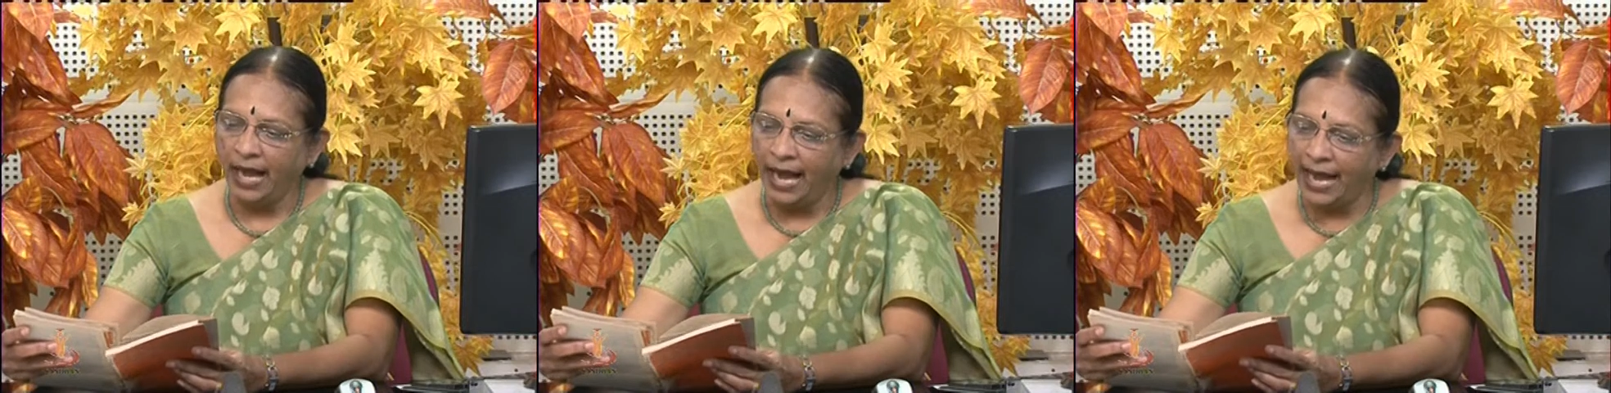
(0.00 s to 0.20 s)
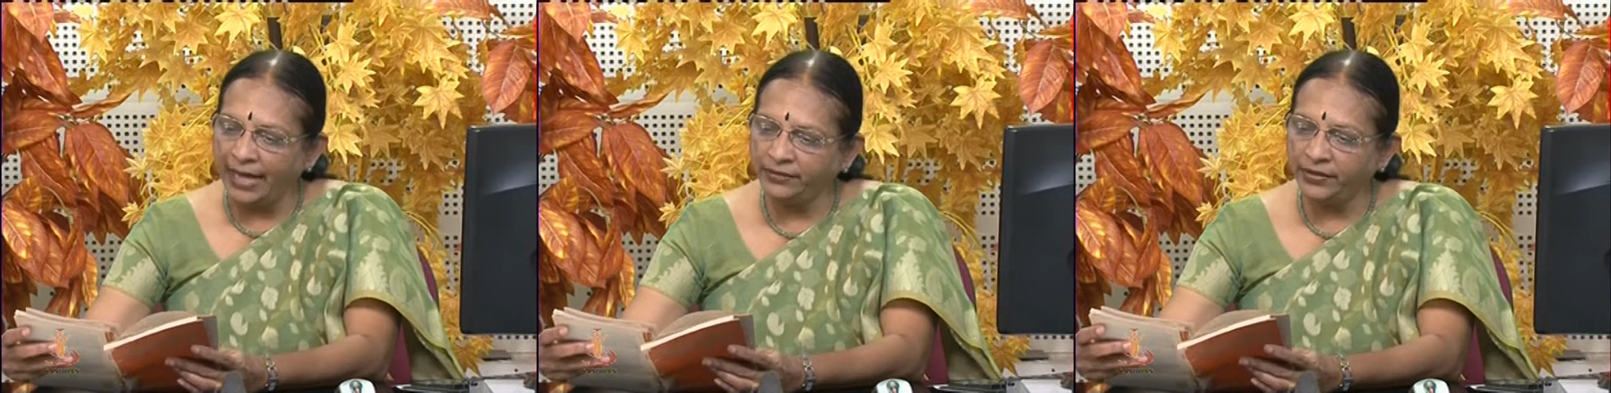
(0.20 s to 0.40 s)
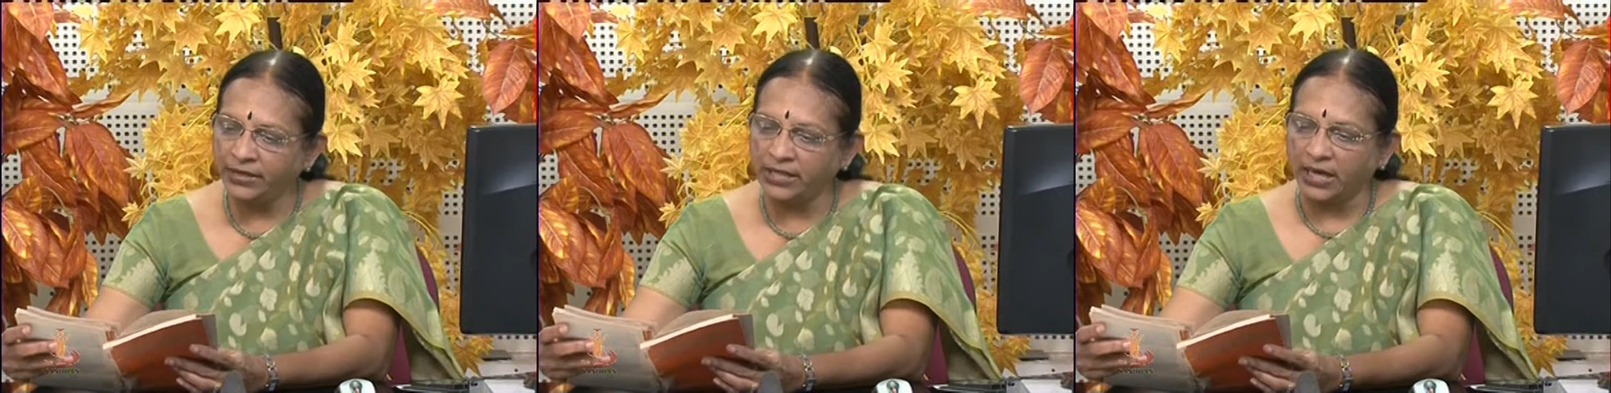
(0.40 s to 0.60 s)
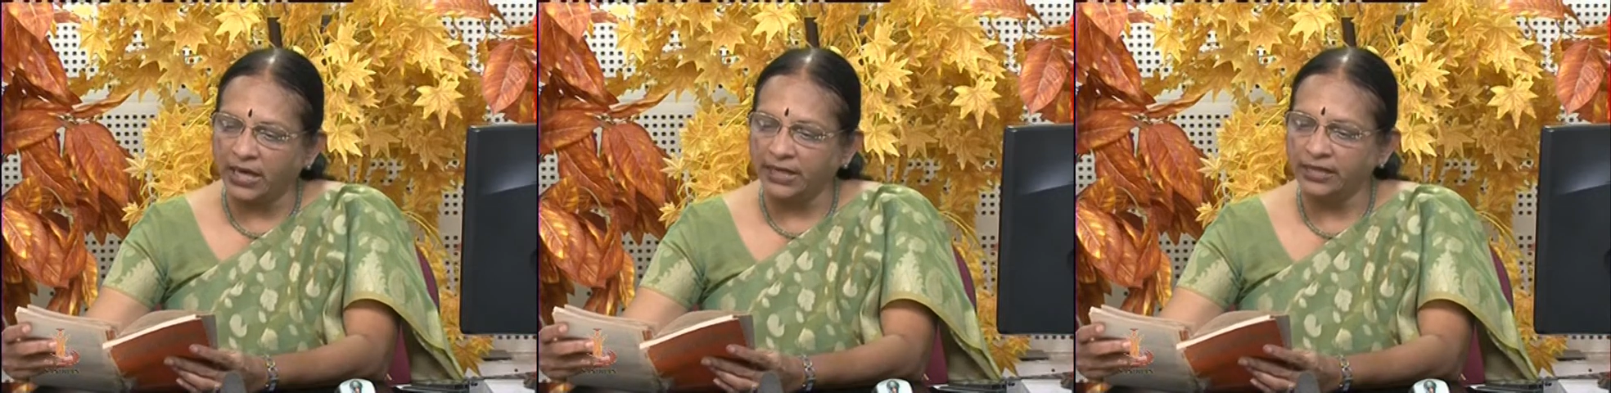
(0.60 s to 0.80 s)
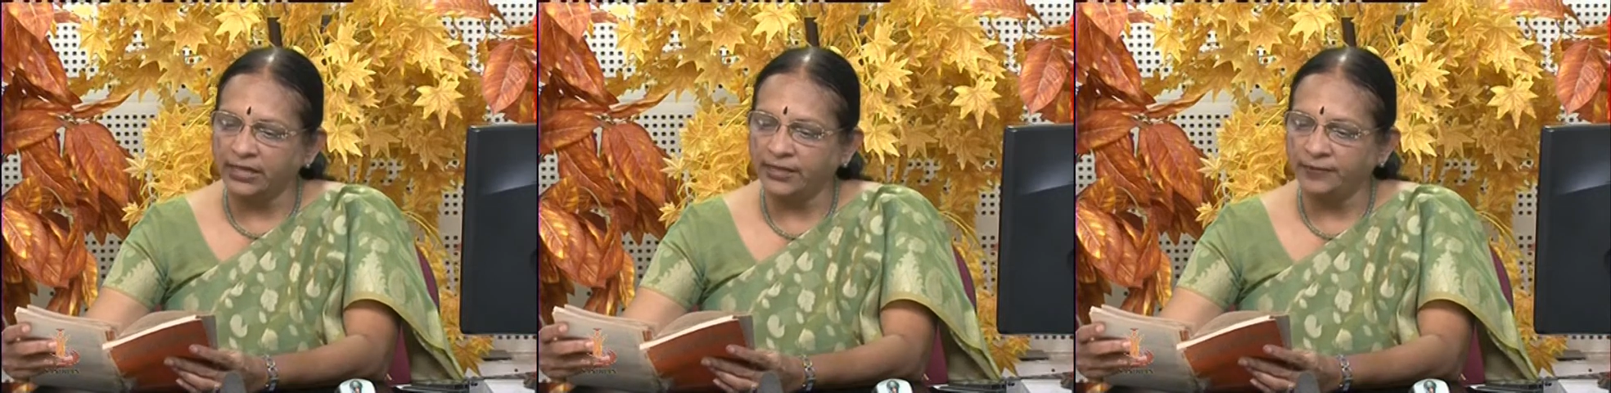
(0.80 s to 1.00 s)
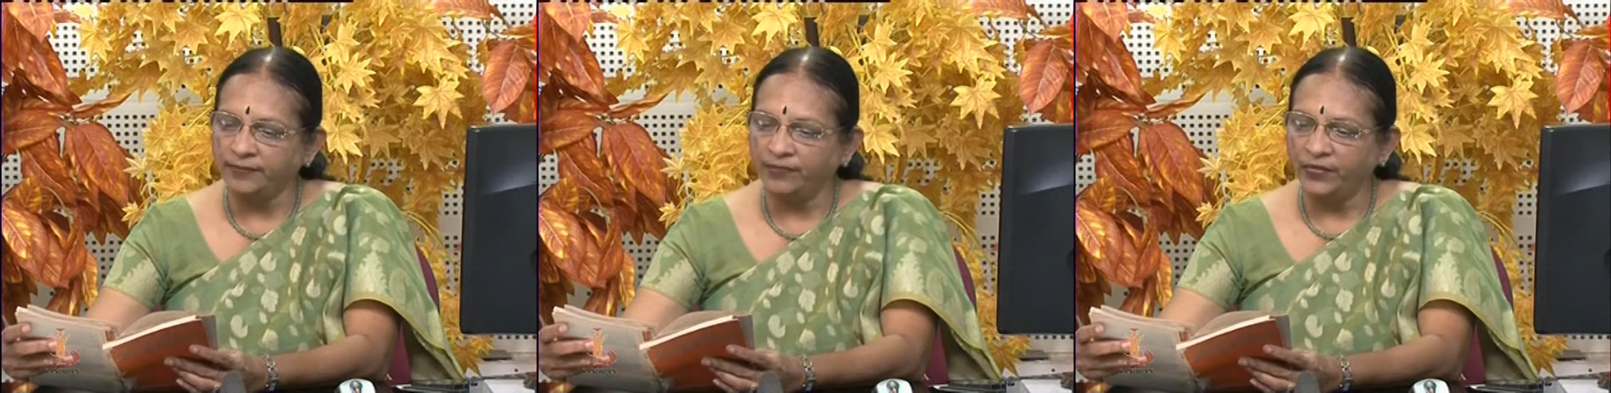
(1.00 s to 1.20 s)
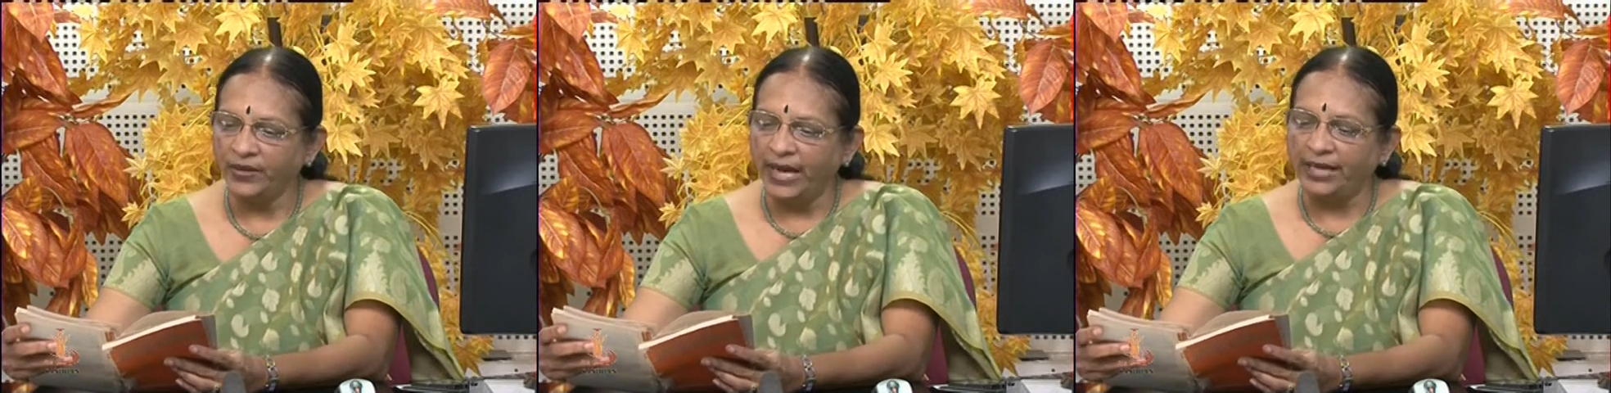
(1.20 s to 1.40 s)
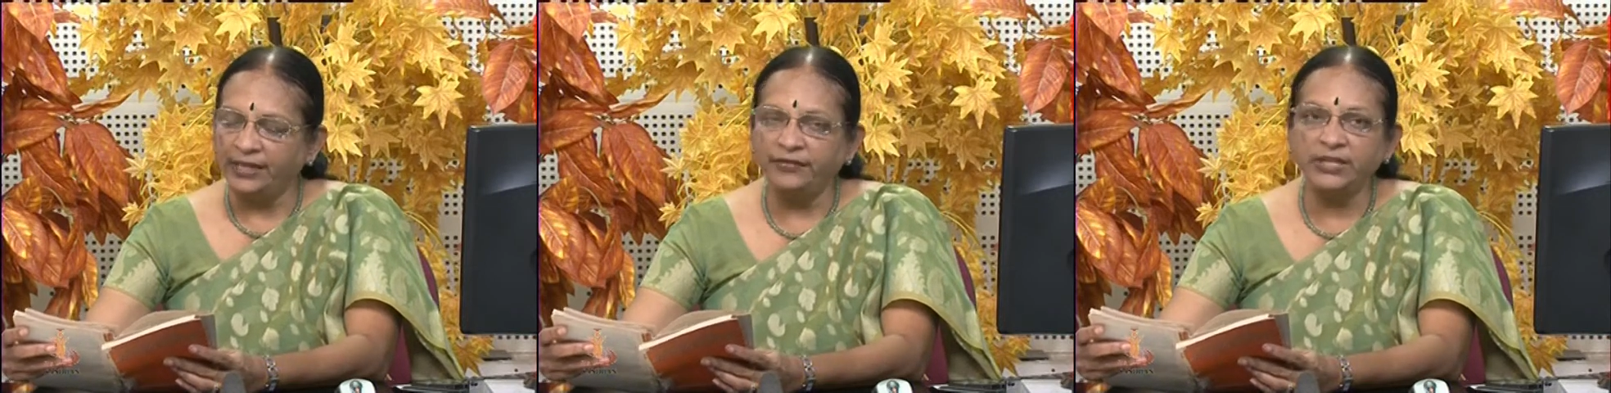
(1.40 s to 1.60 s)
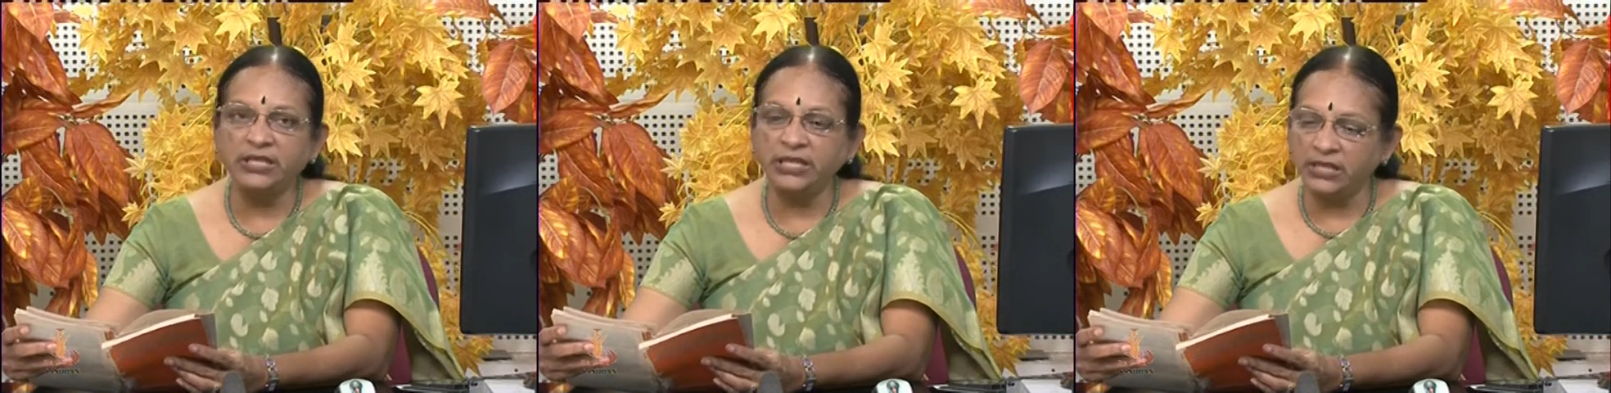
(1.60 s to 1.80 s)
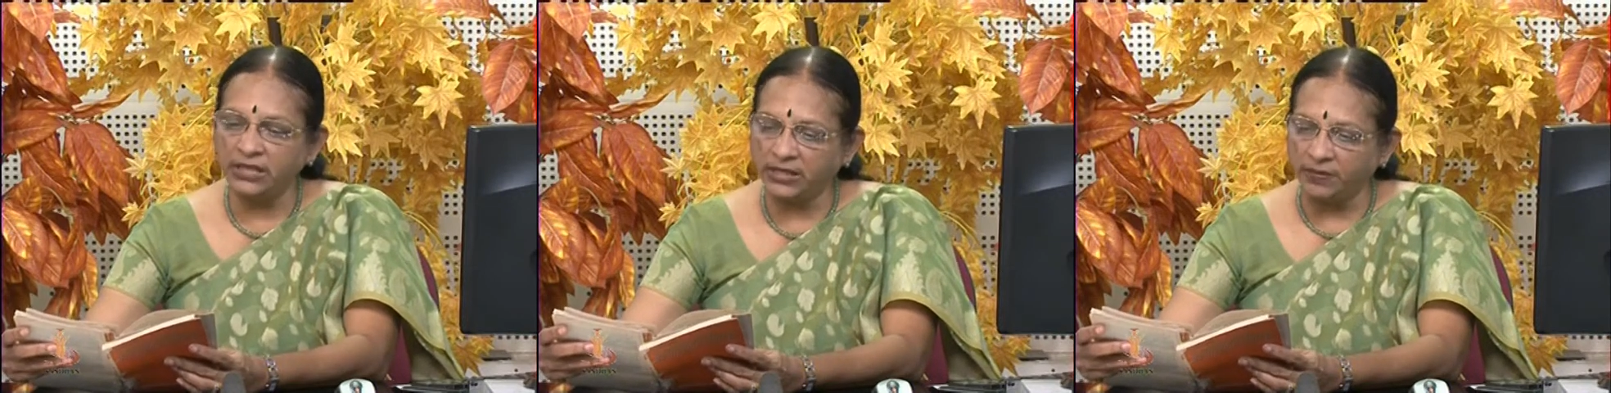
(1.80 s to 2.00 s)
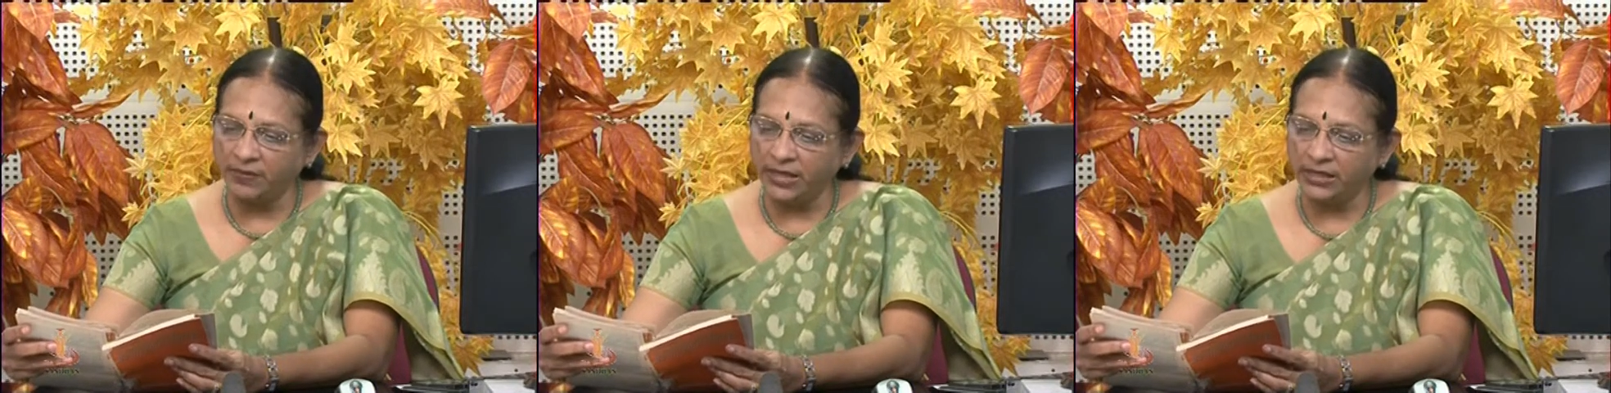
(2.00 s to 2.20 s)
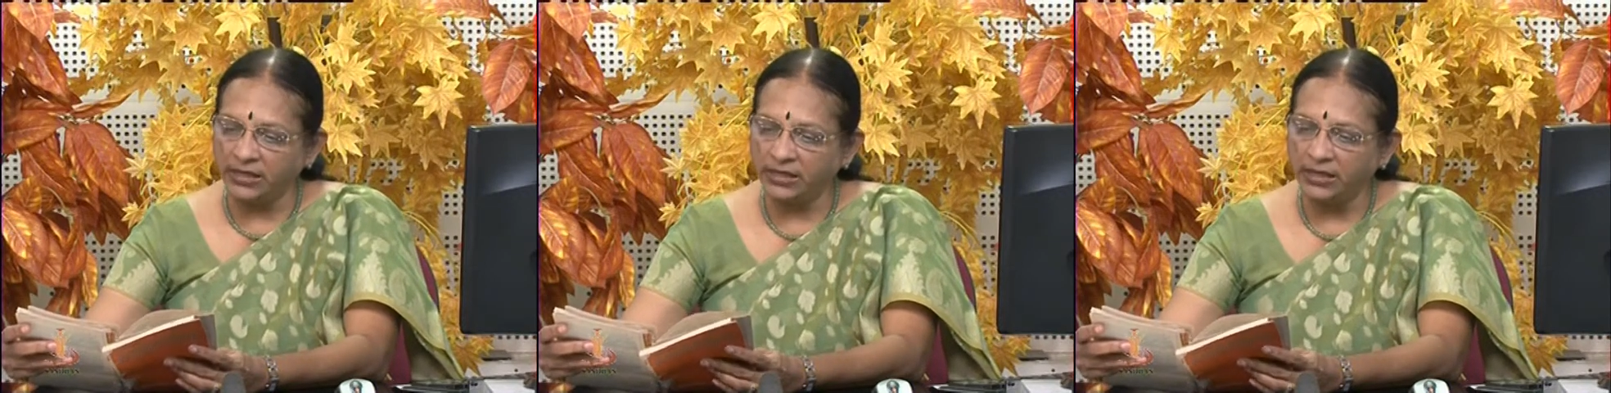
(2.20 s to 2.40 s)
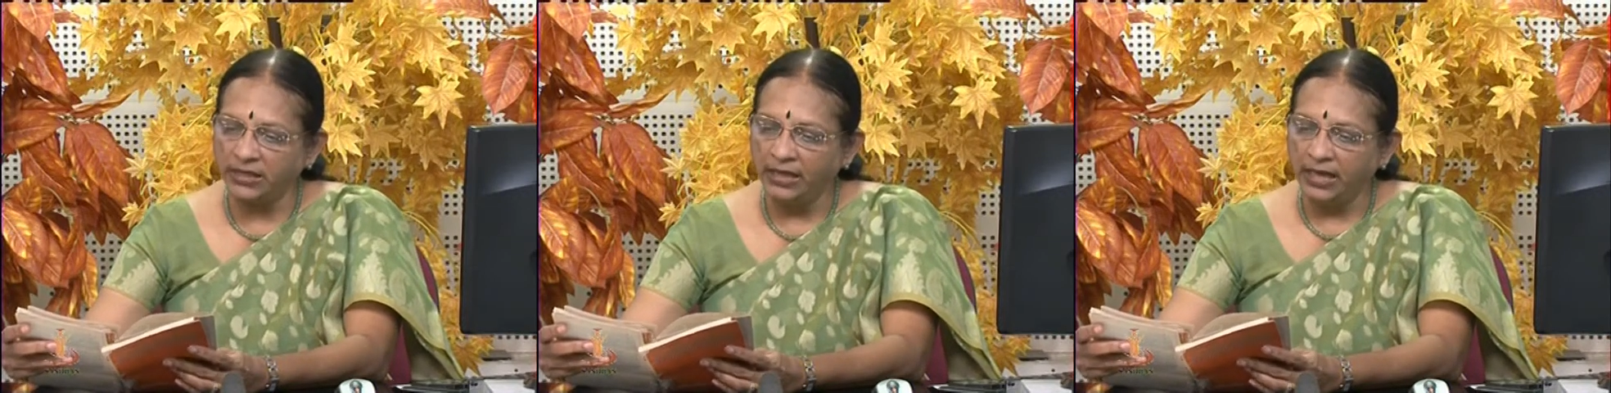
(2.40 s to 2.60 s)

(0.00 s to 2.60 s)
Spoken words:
Advertise, advertisement.